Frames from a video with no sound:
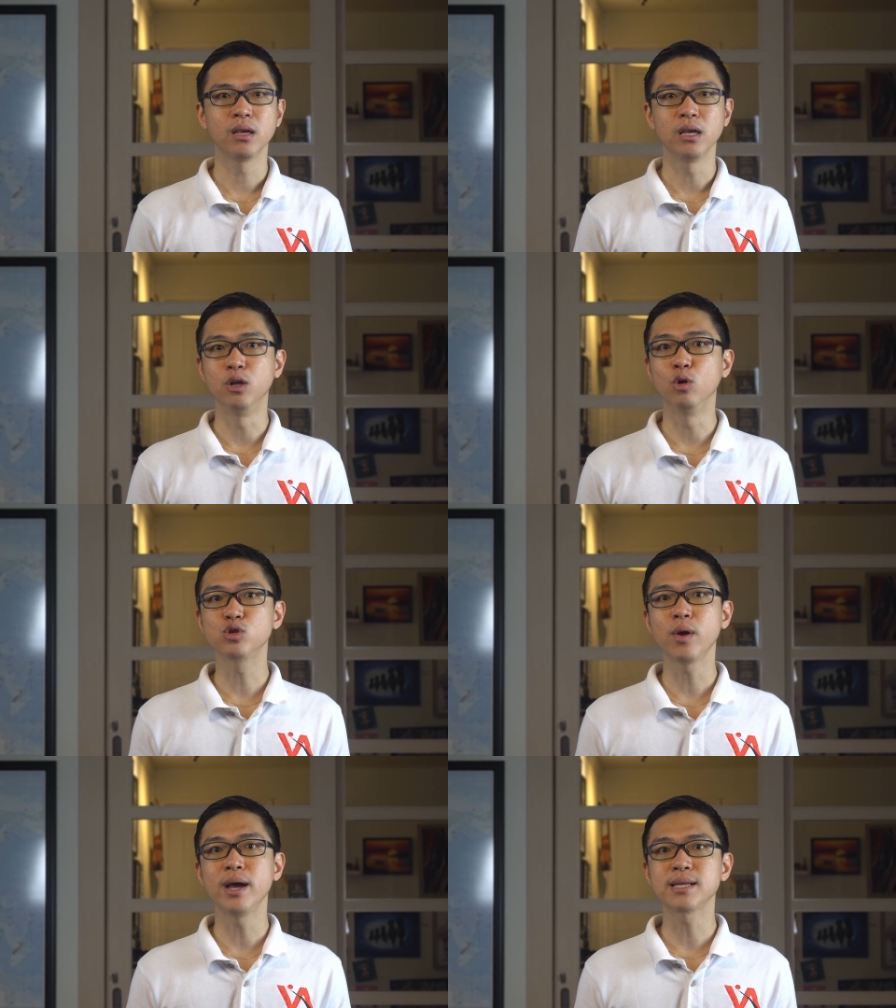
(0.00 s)
It
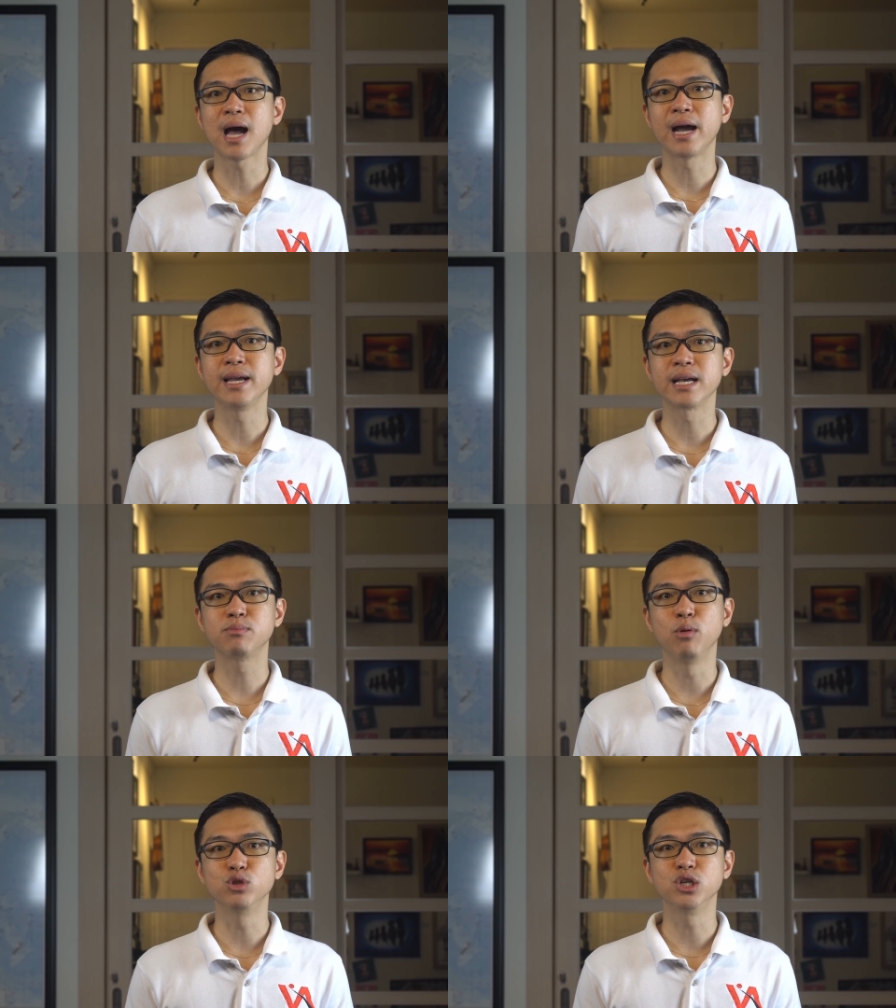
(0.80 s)
also has a higher
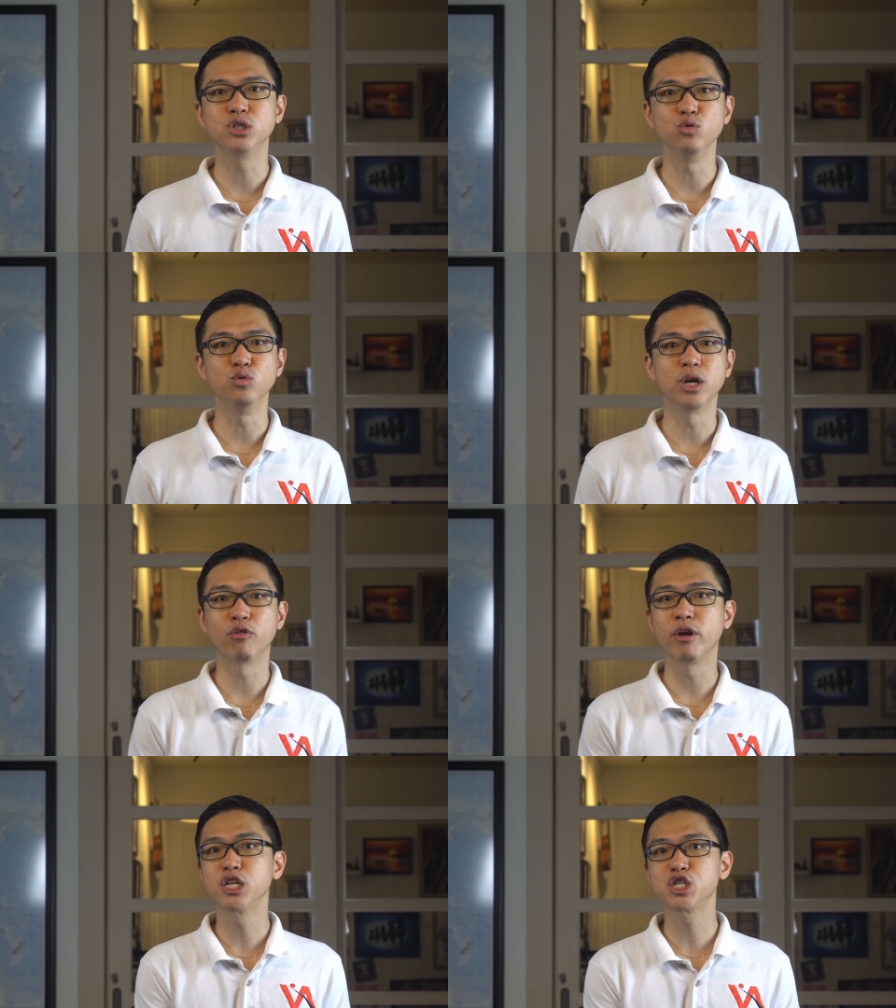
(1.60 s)
exposure to the
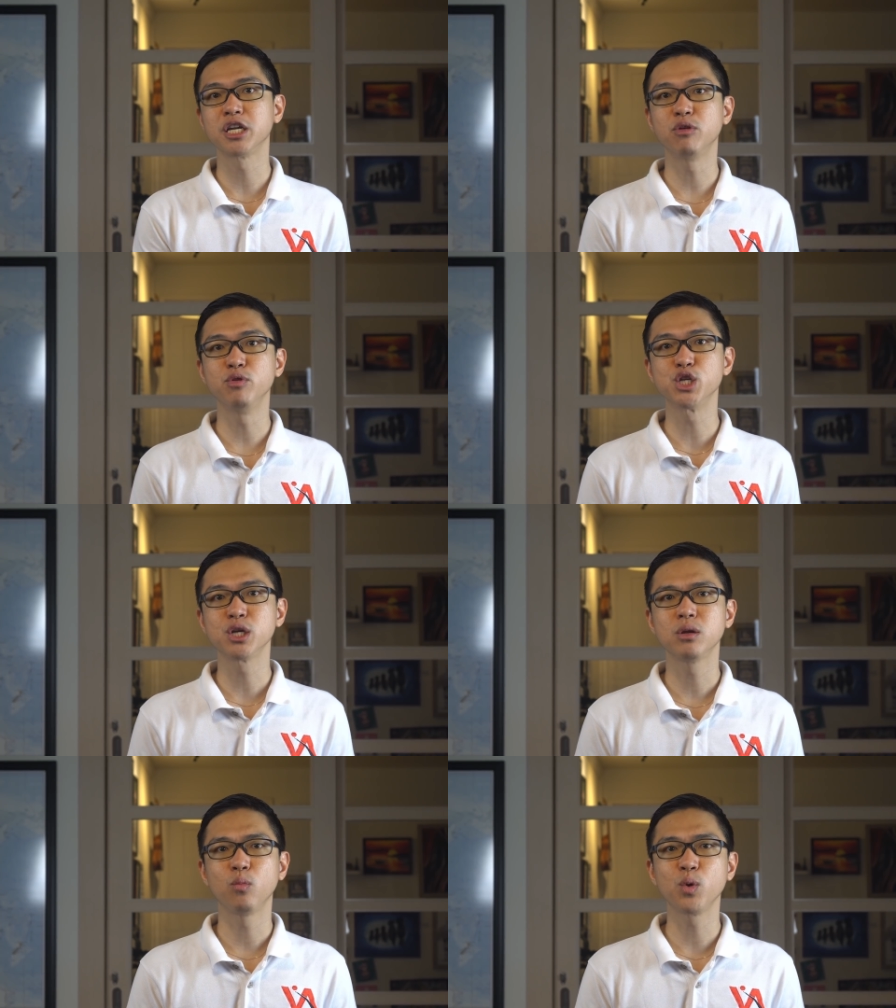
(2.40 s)
Greater China
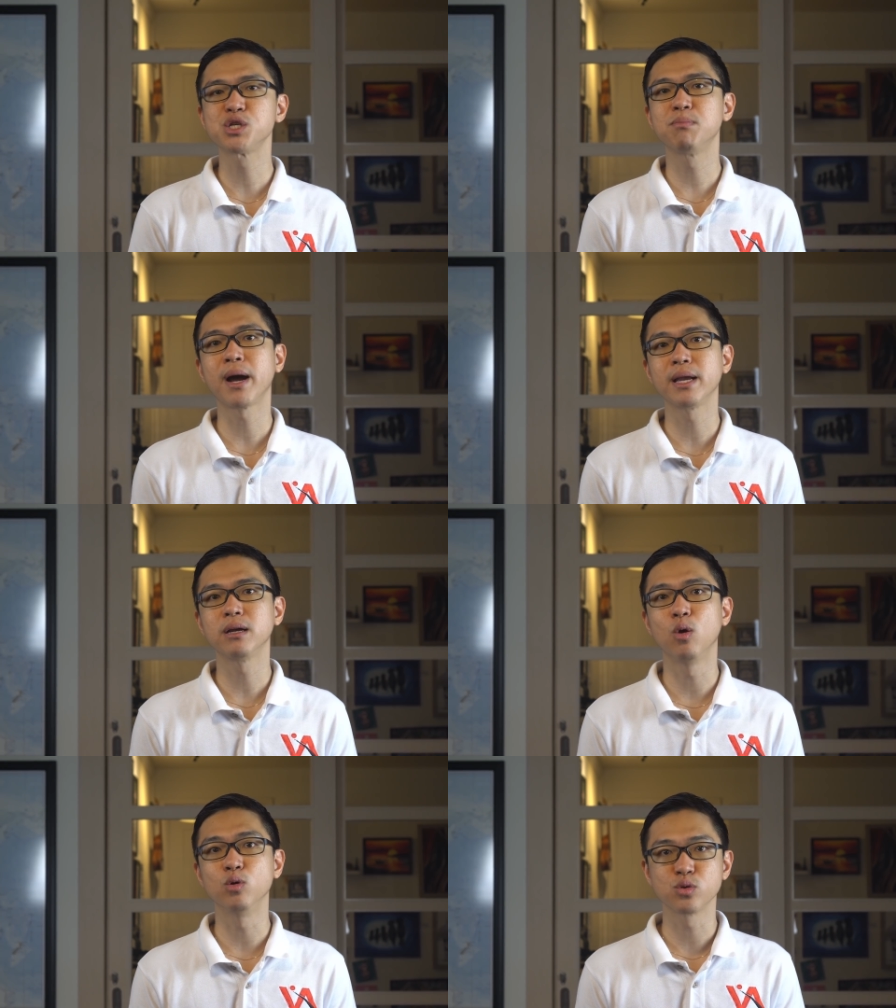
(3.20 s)
region, which might
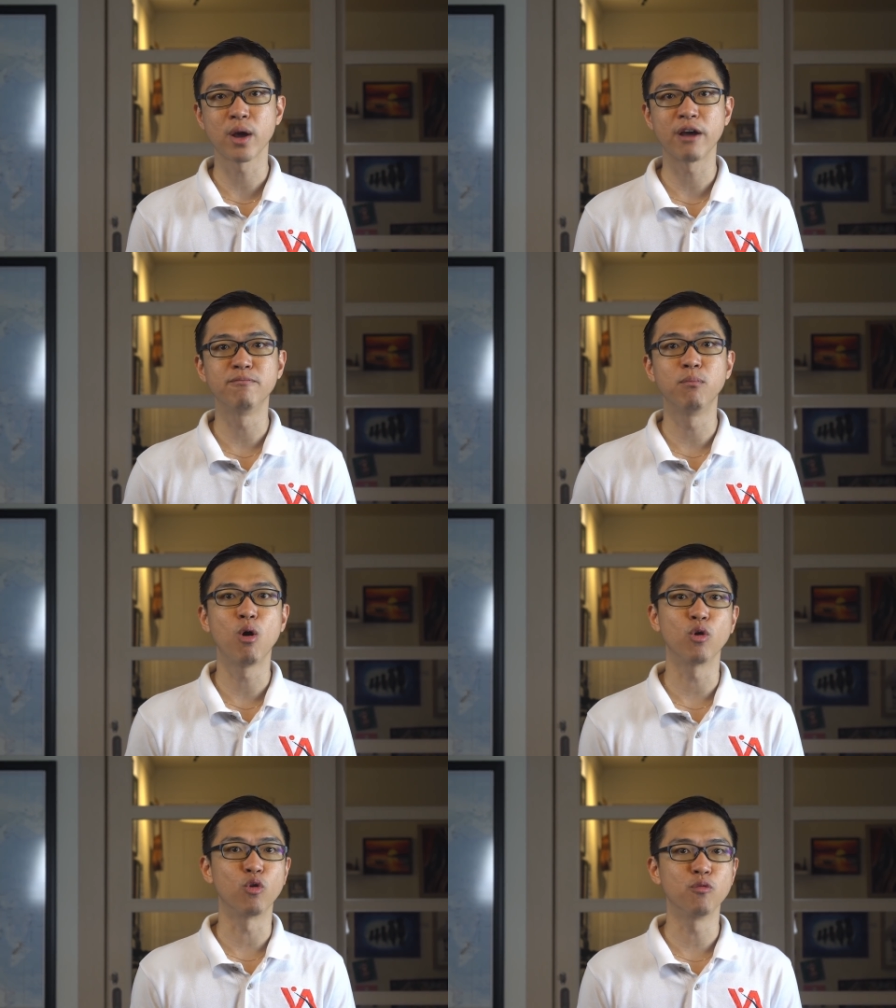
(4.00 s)
also have
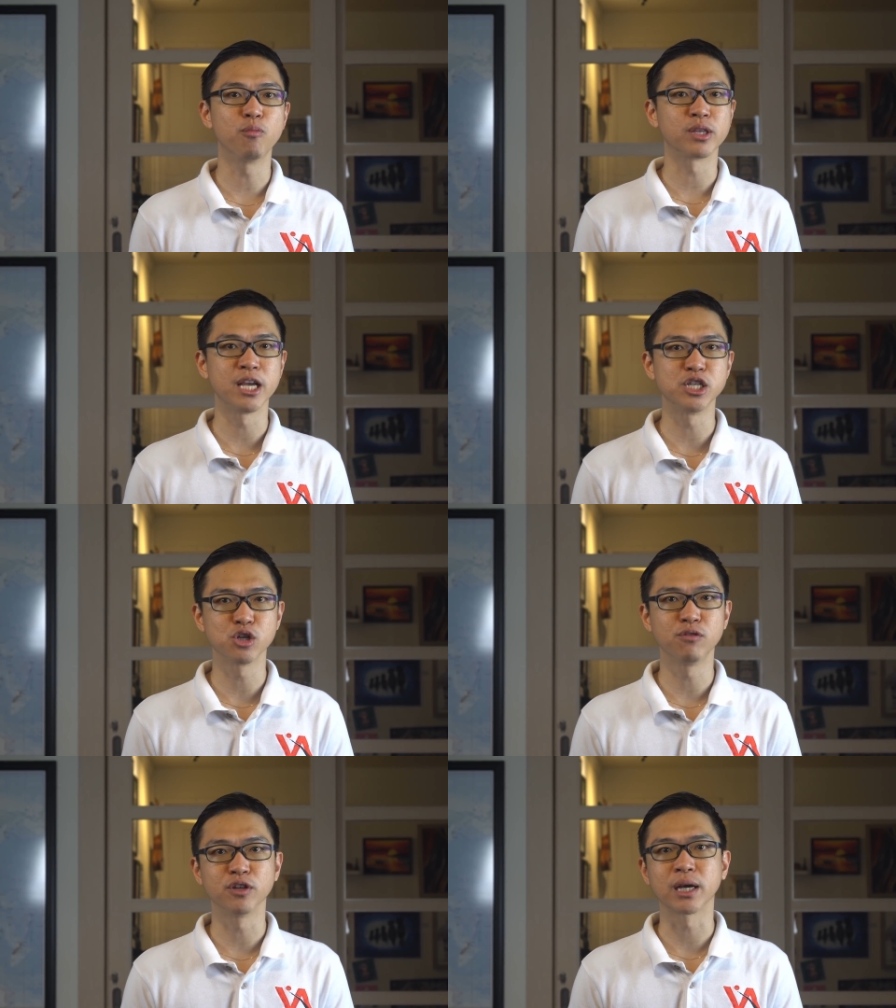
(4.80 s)
more growth
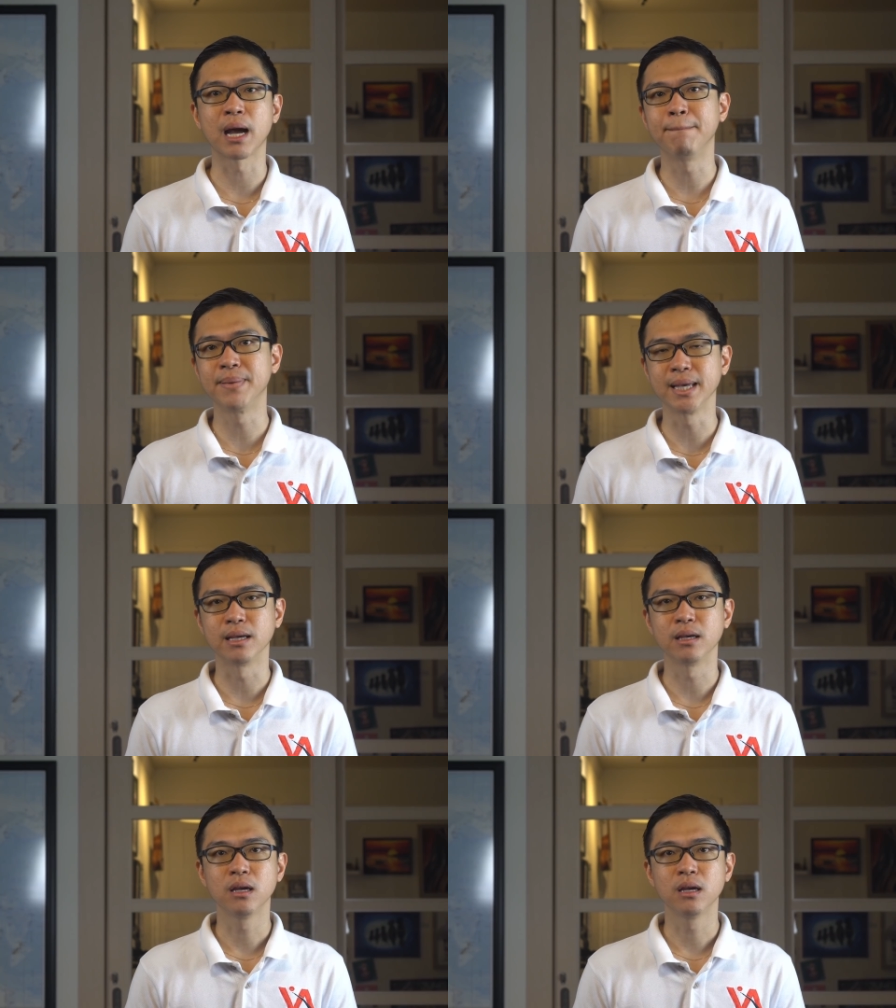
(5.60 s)
potential for the company.